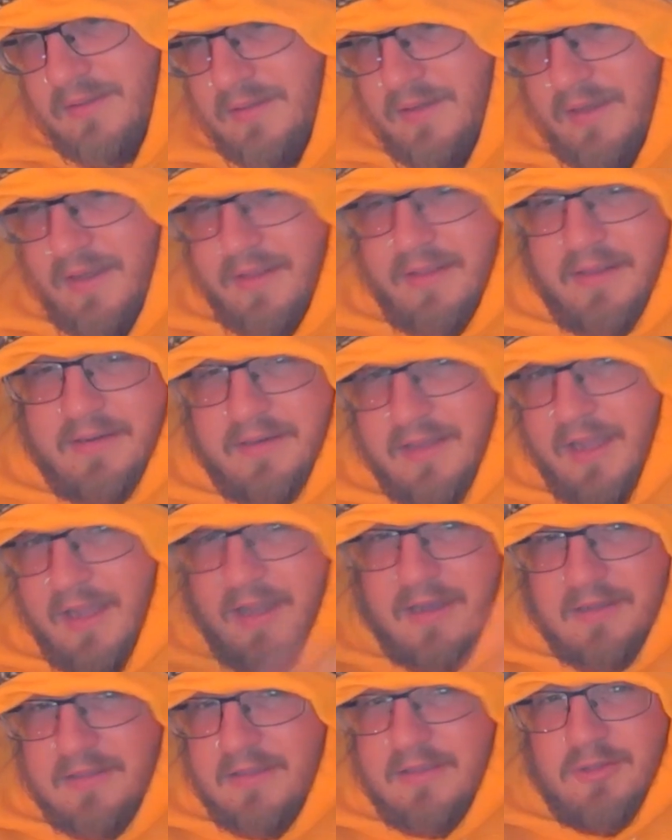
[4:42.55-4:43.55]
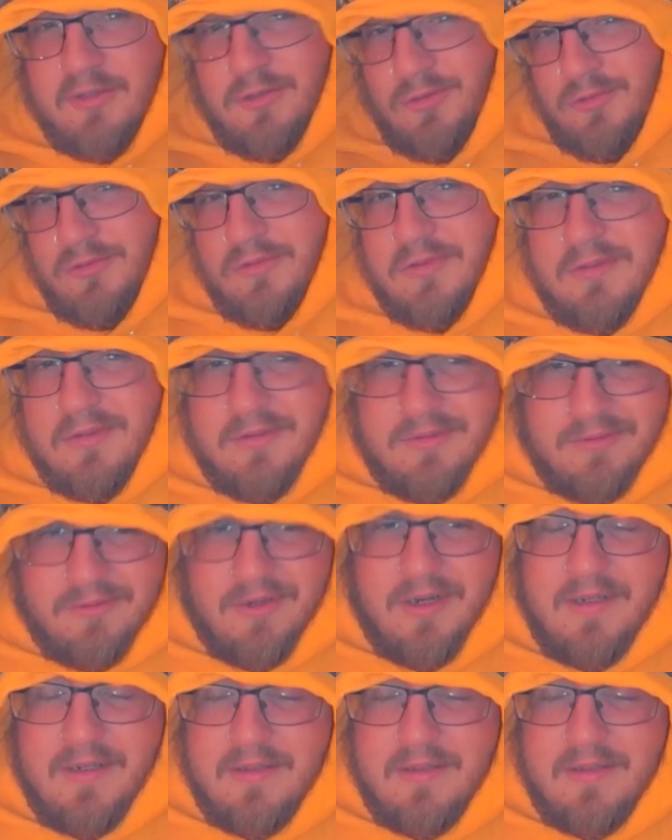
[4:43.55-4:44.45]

And then chaos ensues, right?